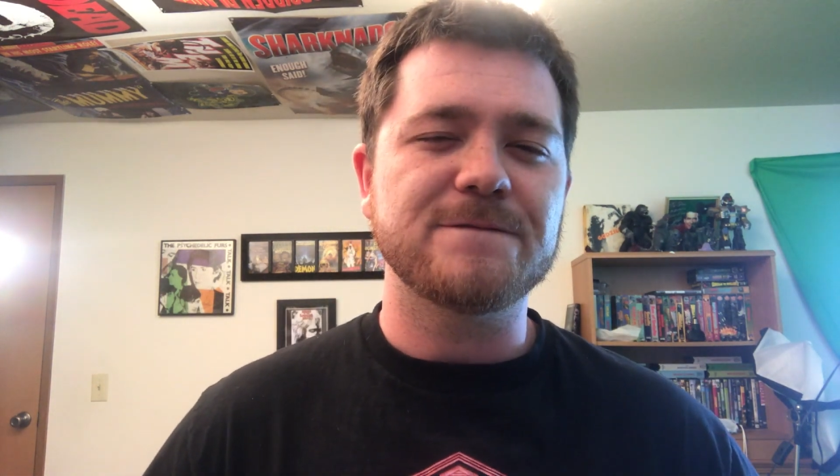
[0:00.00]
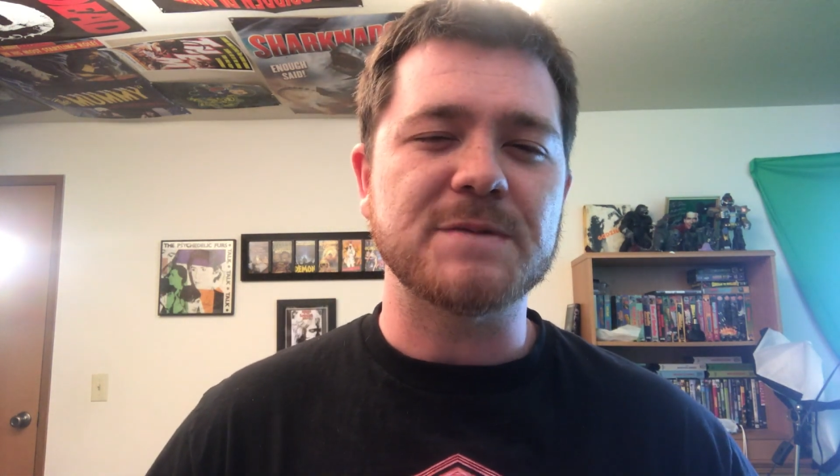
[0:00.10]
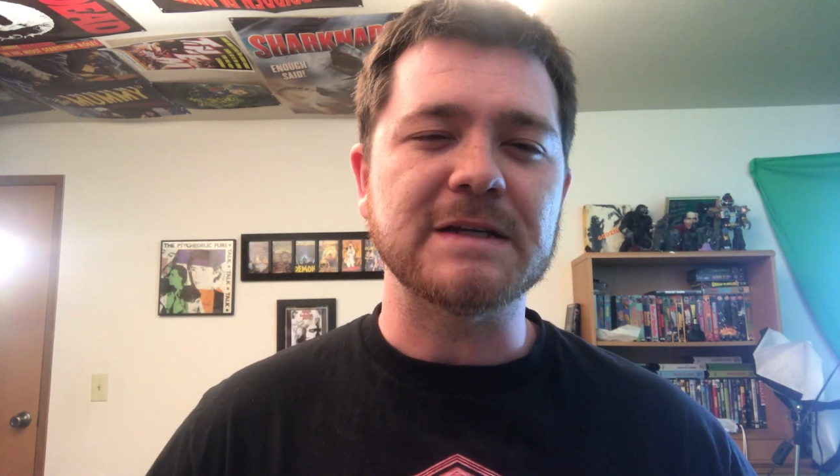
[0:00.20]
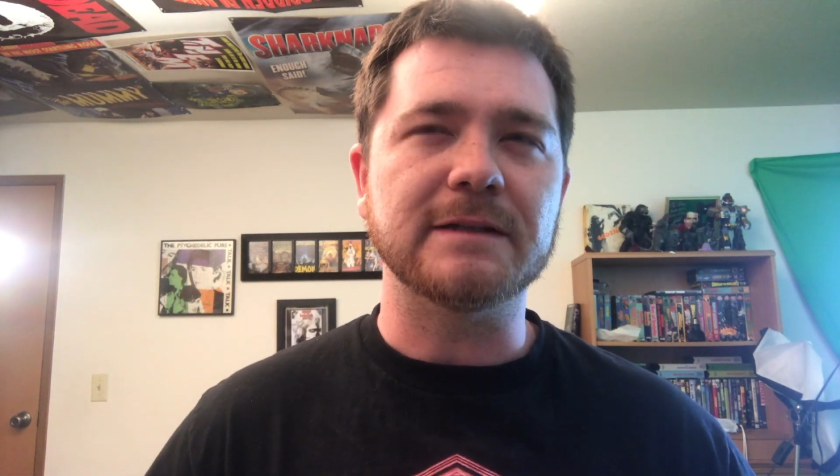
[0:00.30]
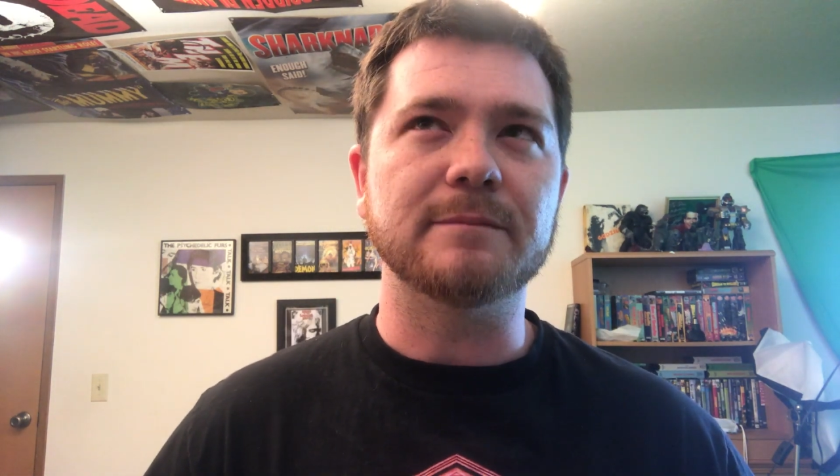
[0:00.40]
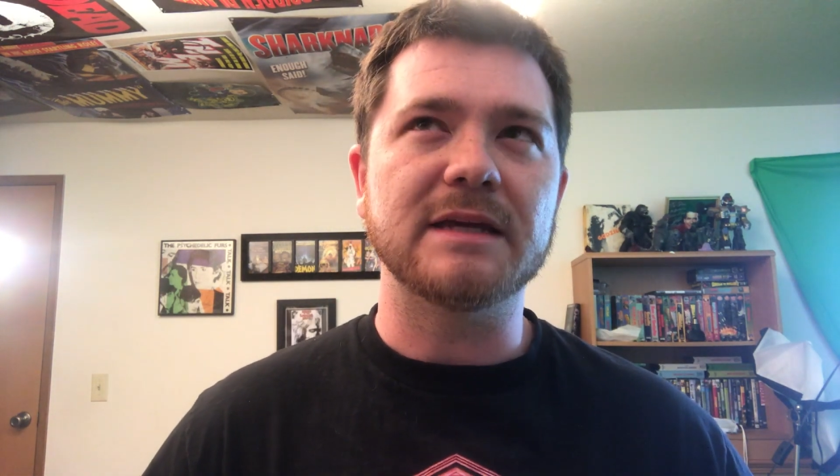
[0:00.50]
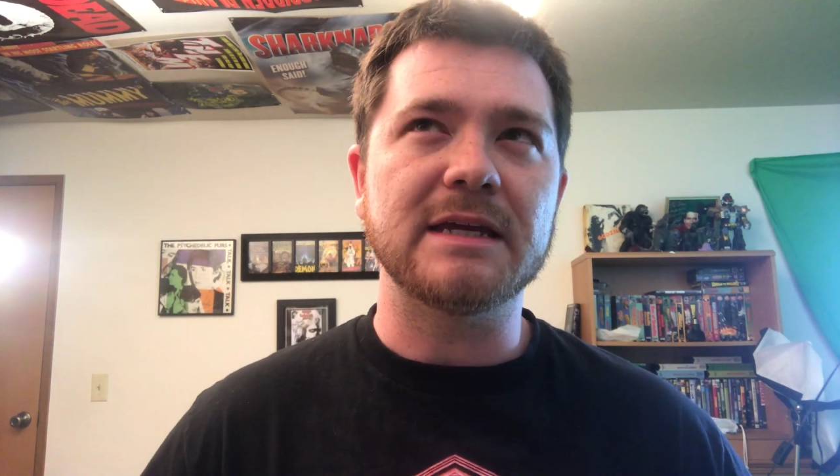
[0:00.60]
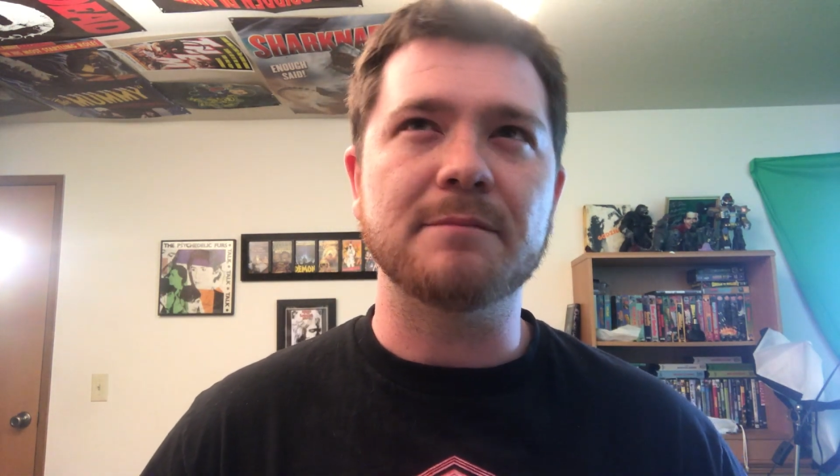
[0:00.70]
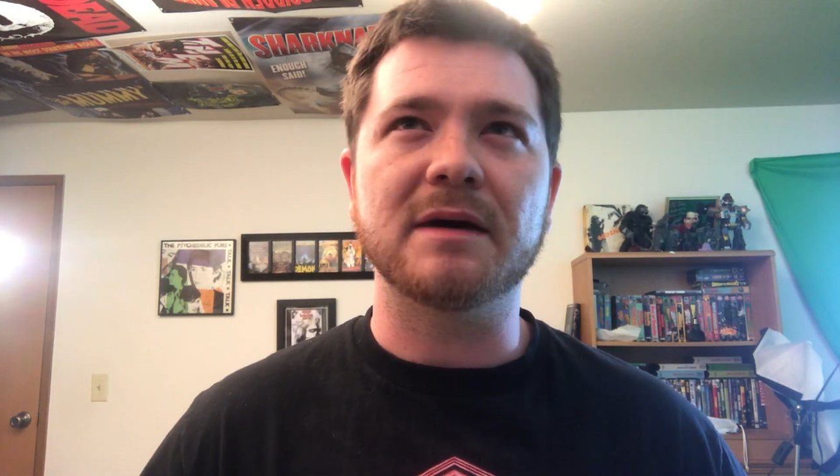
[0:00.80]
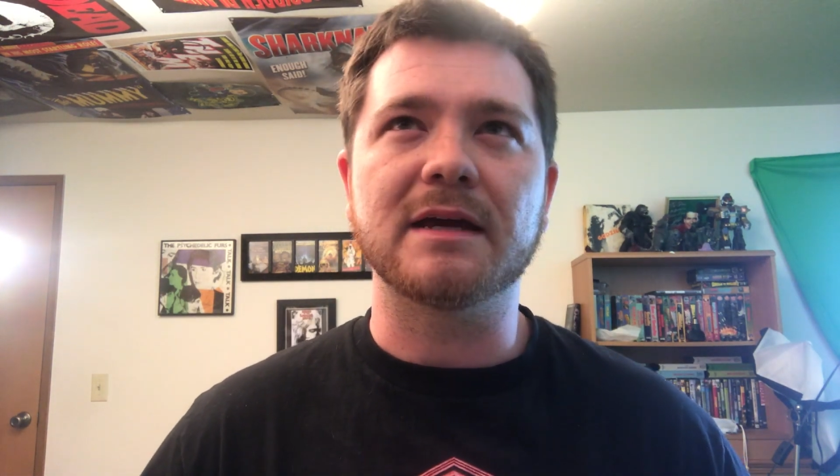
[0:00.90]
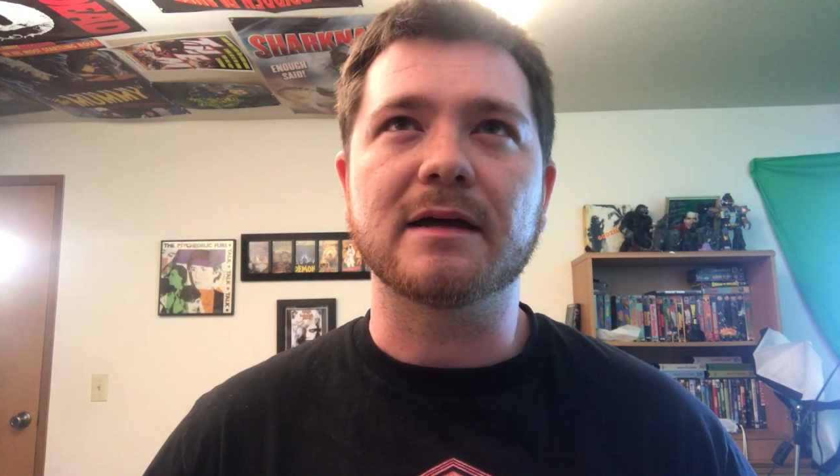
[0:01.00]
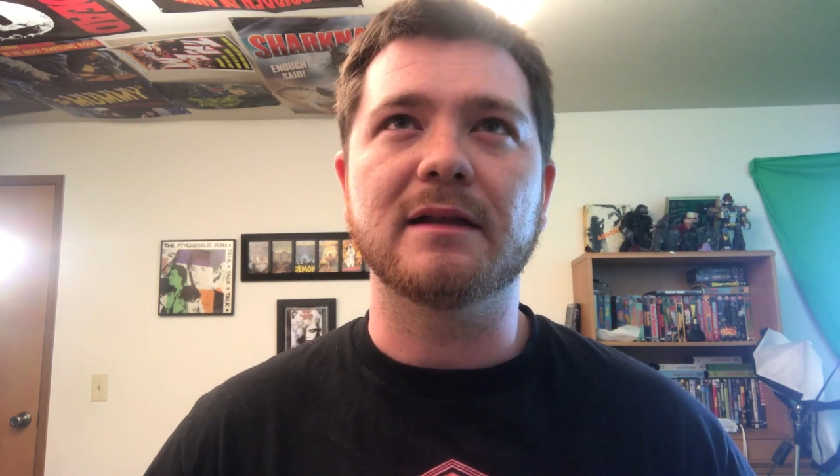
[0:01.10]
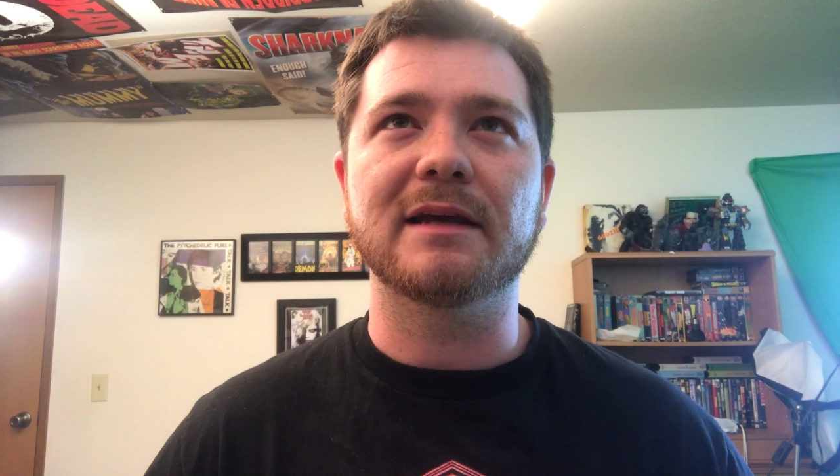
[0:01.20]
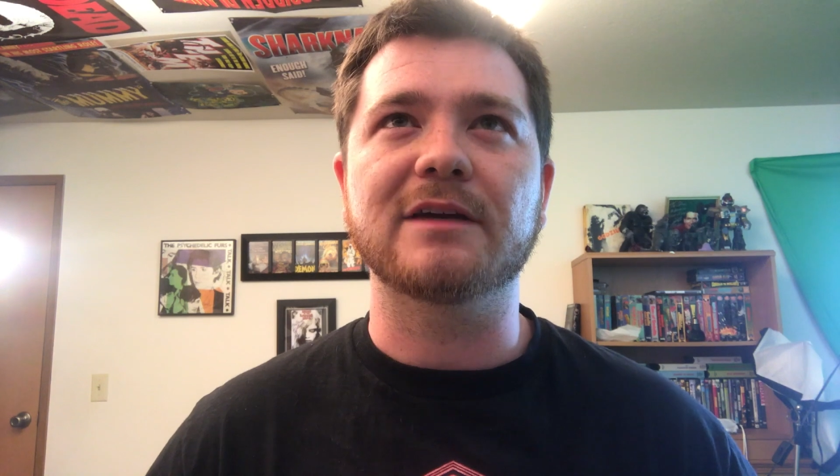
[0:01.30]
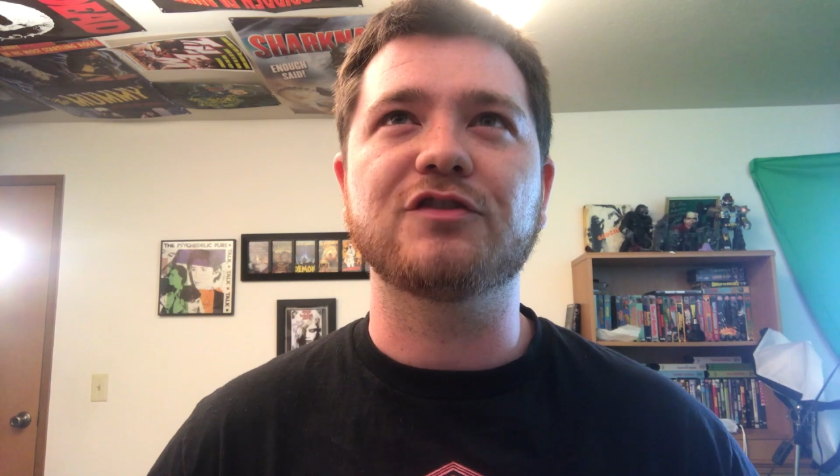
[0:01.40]
film in my
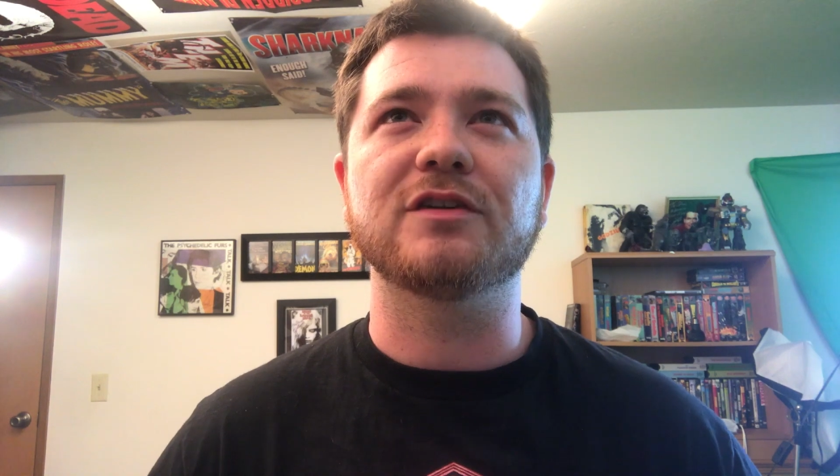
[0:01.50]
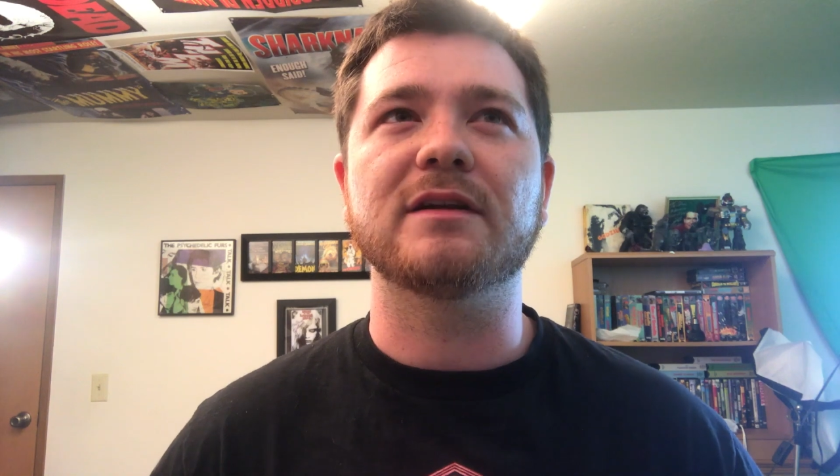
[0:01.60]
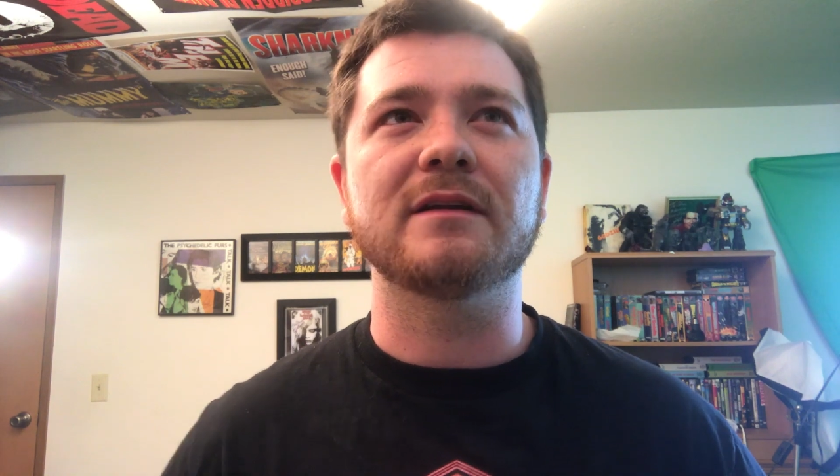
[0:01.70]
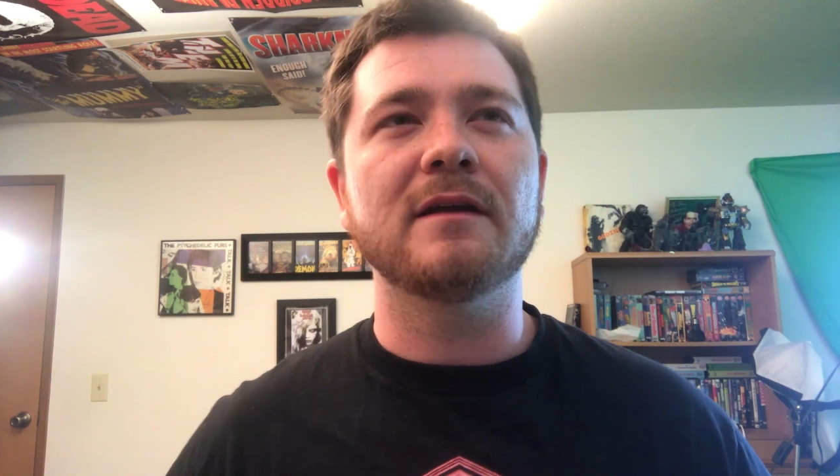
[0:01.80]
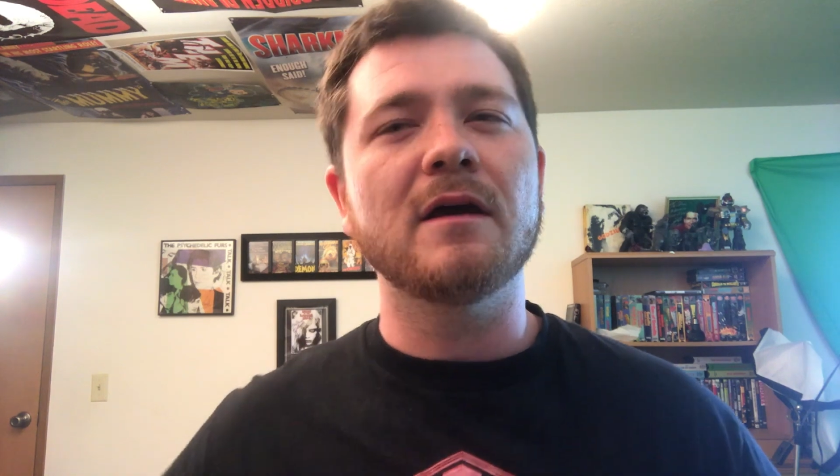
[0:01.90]
collection.